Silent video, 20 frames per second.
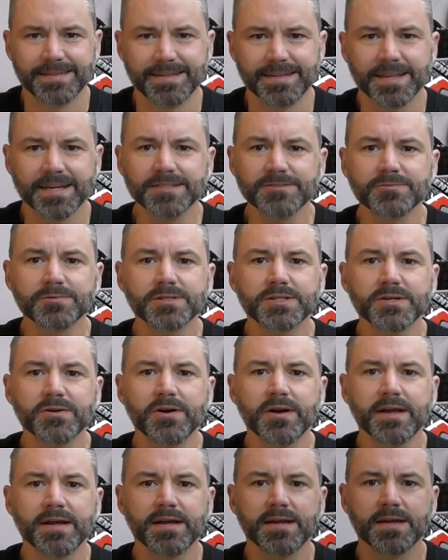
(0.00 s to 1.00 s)
Thanks for
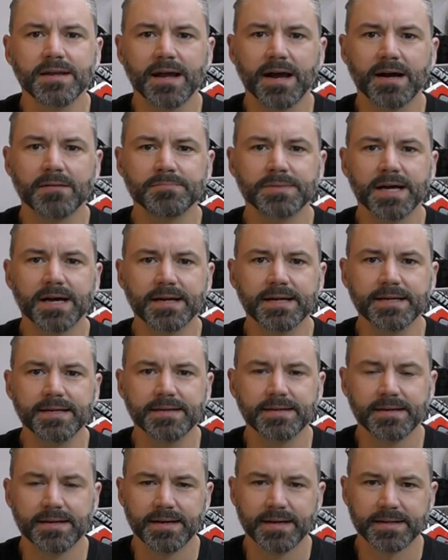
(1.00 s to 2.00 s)
tuning in. I'm Donnie,
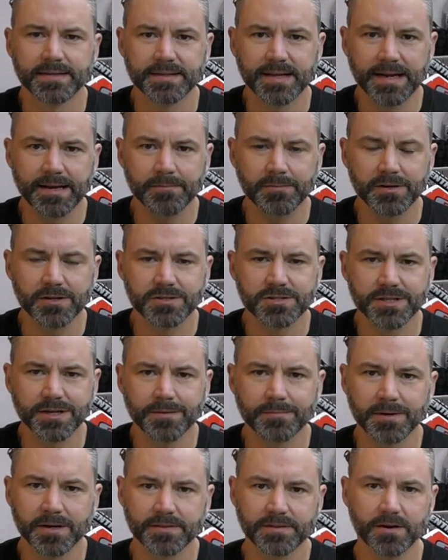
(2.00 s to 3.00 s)
and today I'm going to share
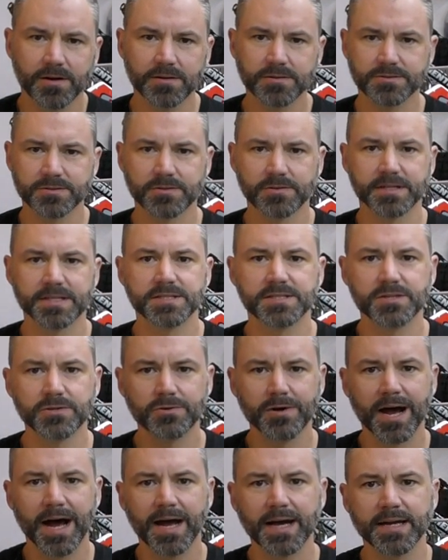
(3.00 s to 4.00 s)
my thoughts on these
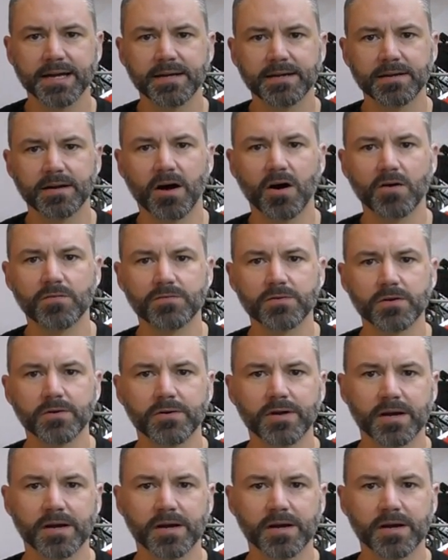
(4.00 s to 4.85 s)
two high-end off-road